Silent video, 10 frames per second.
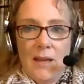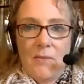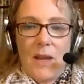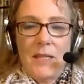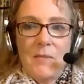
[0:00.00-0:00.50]

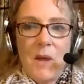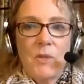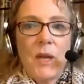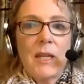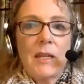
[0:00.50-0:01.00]
Raise them up. Do
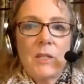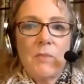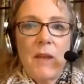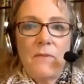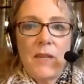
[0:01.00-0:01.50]
I clench
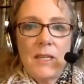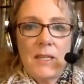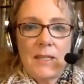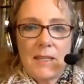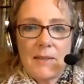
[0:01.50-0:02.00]
my
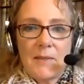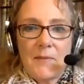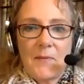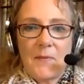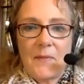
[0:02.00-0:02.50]
fists?
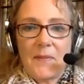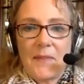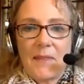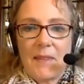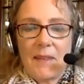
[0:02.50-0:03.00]

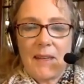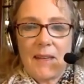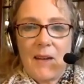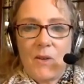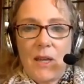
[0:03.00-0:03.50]

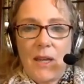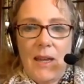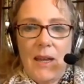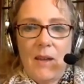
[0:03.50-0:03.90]
Okay, and